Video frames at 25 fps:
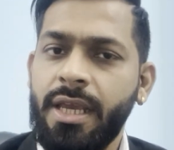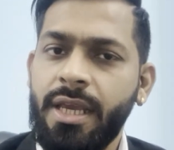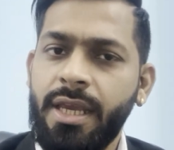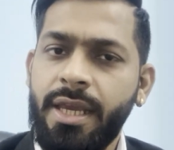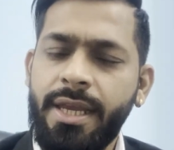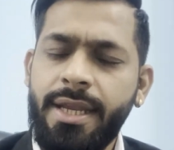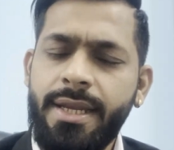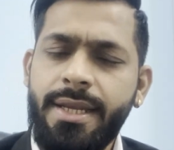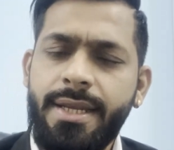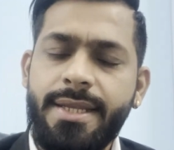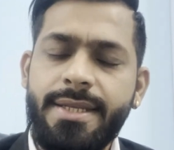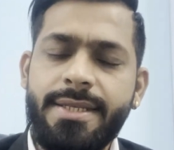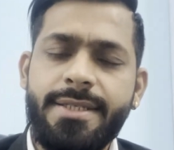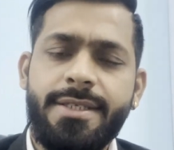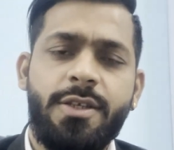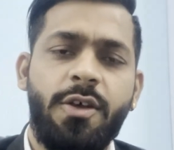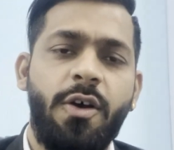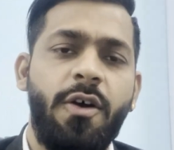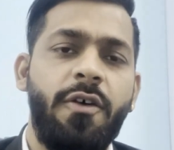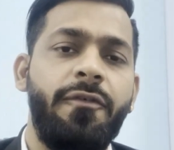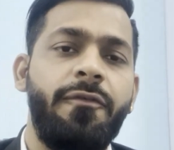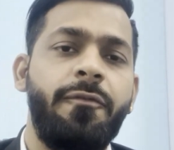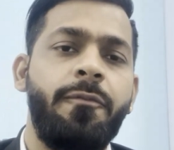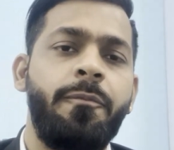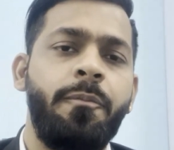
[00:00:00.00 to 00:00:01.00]
It is
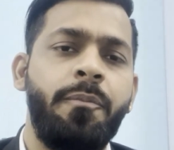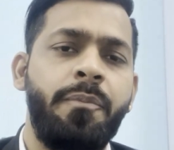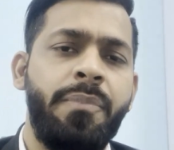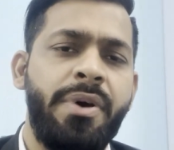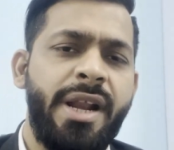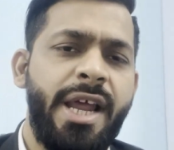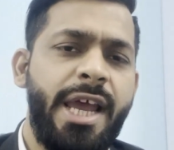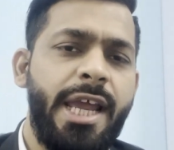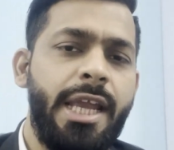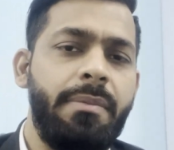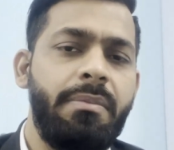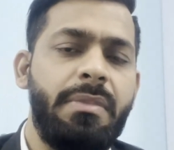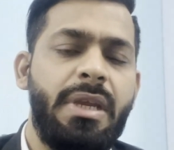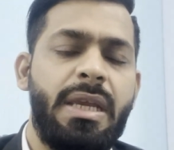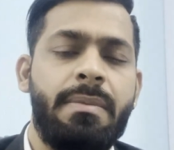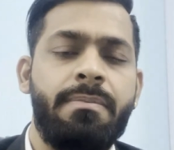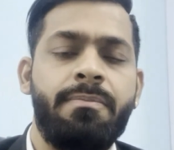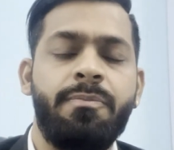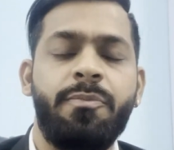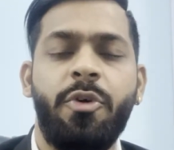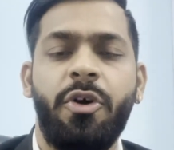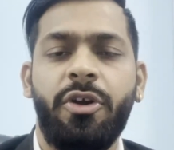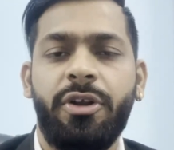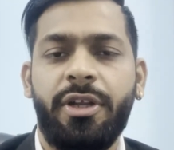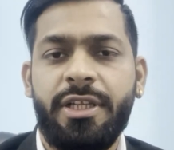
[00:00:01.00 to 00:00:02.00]
of prime
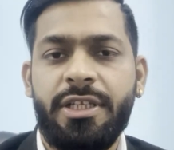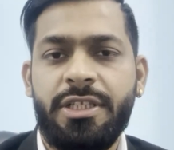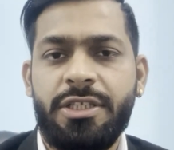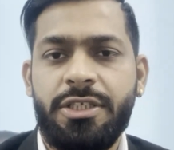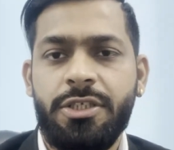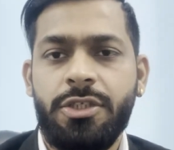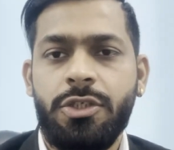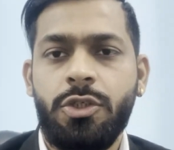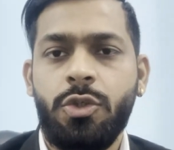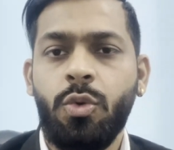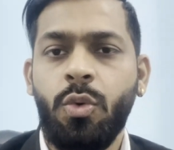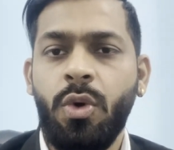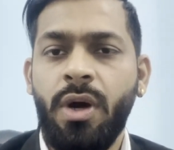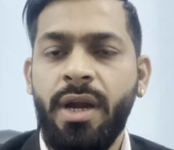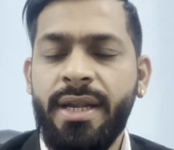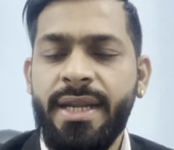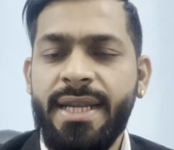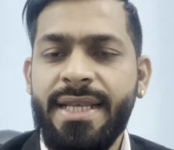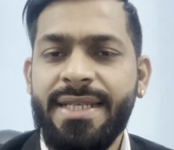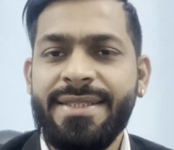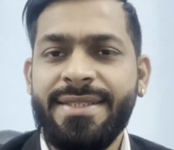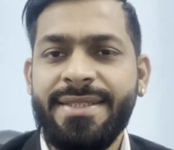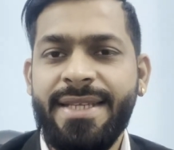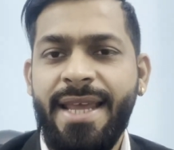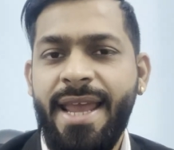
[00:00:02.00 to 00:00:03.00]
importance to
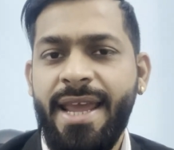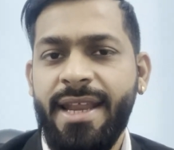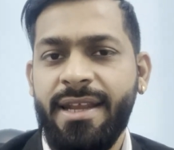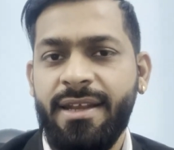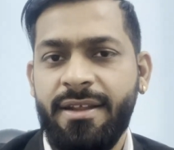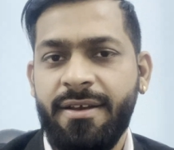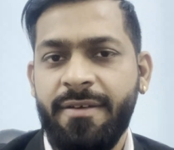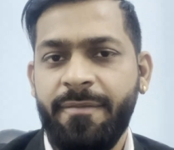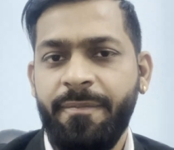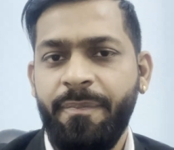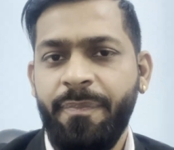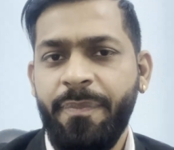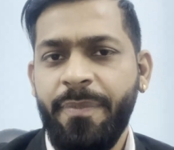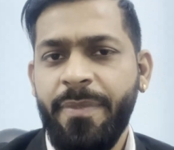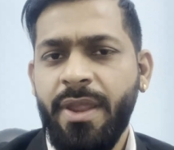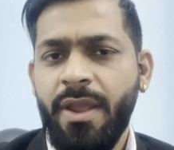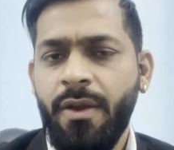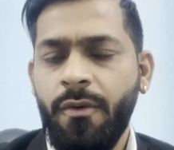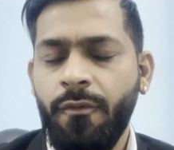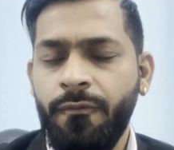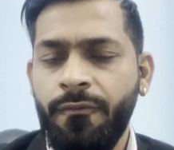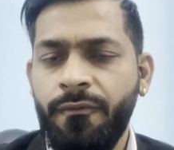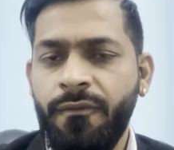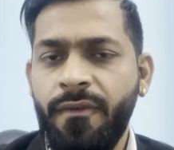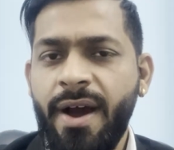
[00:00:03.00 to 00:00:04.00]
understand
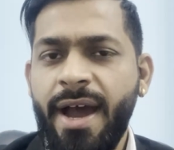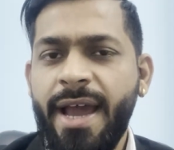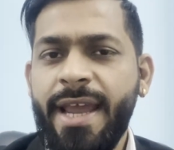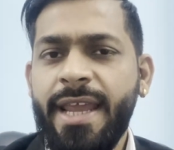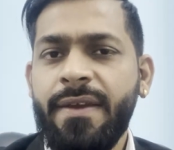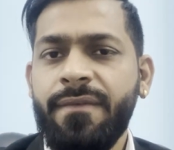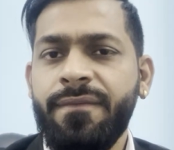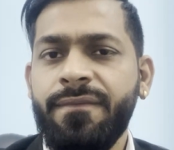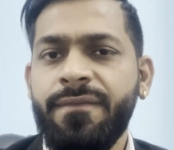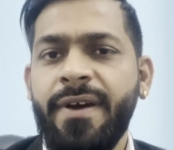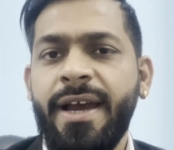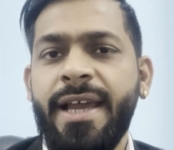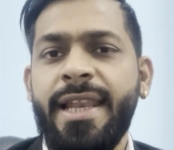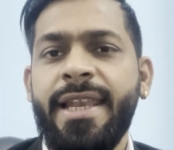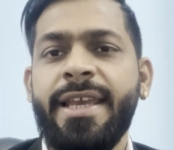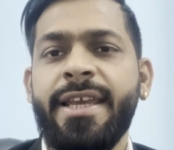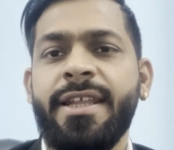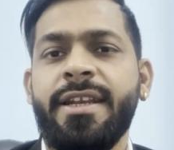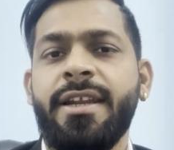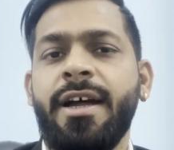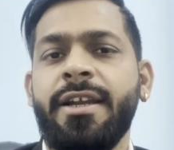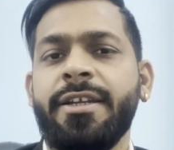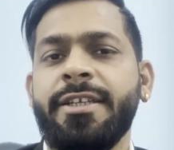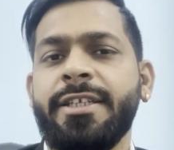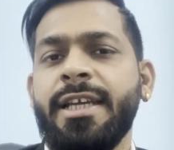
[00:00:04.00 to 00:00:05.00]
why filing an
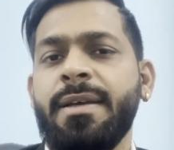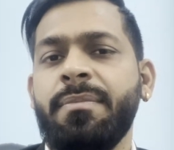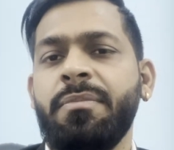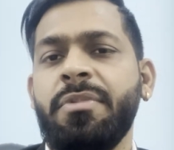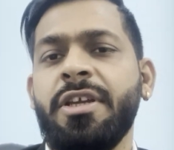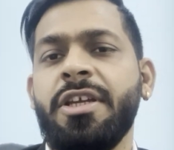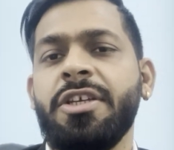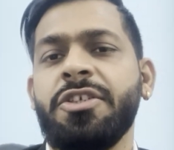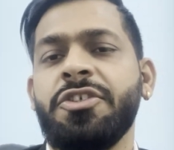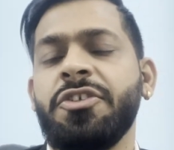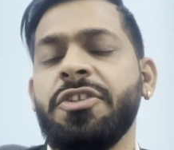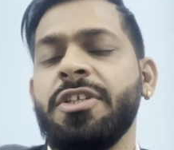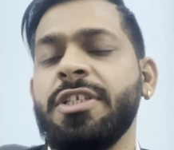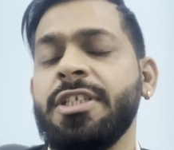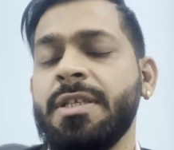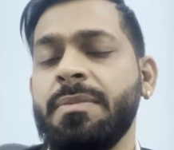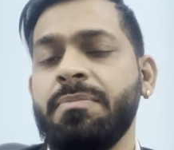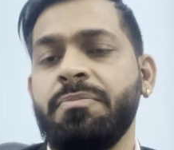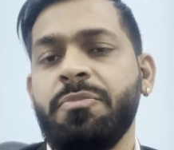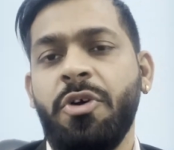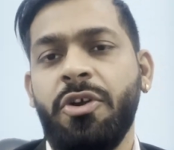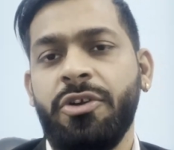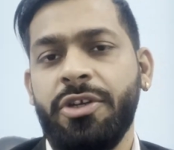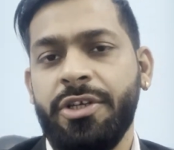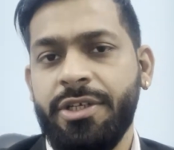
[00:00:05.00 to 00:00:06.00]
RTI application is
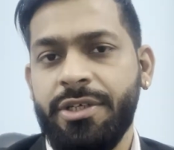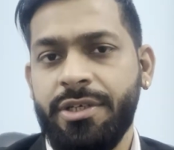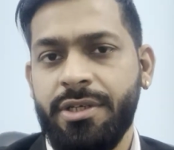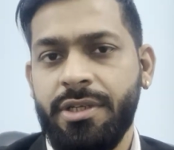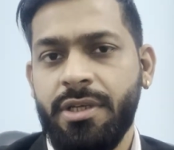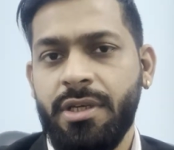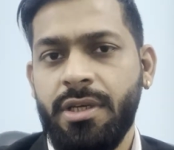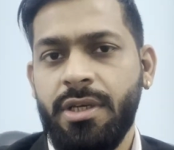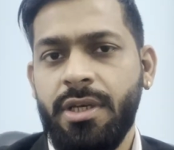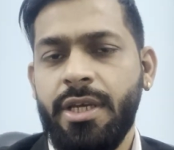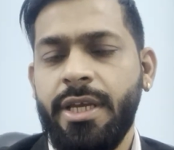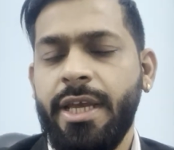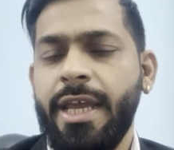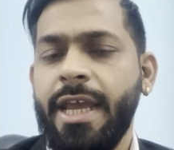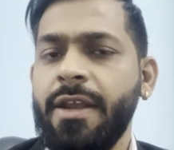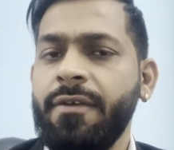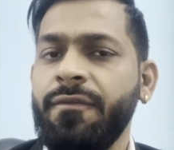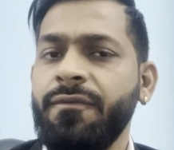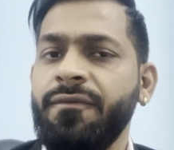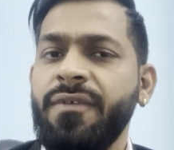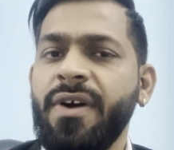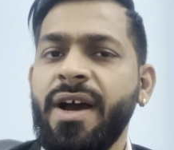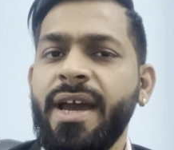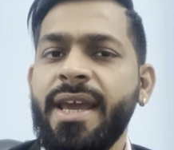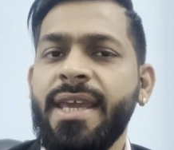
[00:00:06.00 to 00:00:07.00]
important and
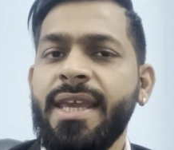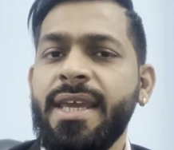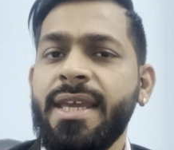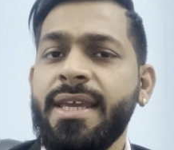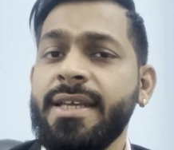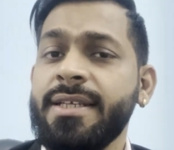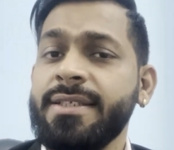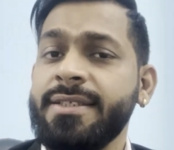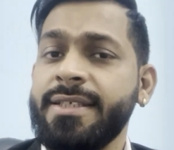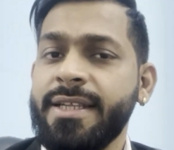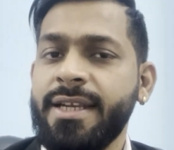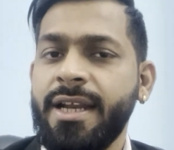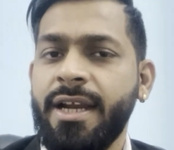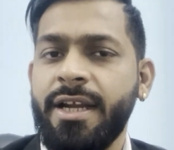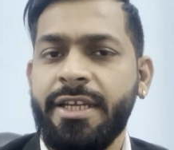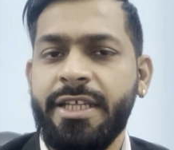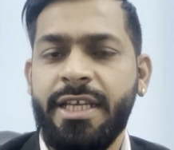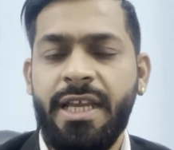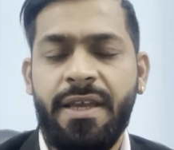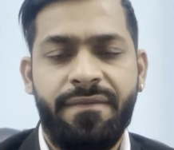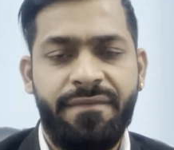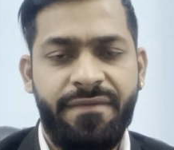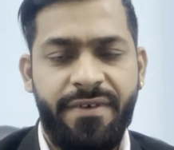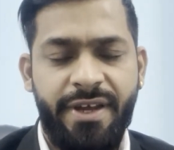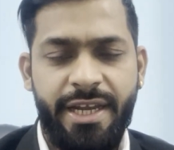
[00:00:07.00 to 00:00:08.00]
why is an
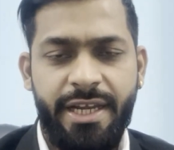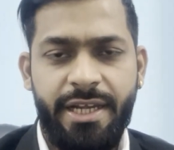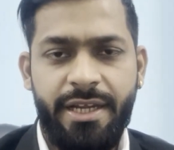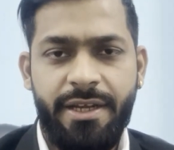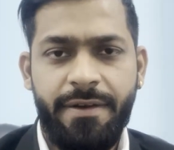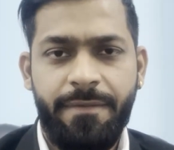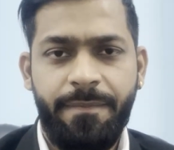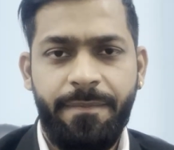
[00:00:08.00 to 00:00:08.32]
RTI filed.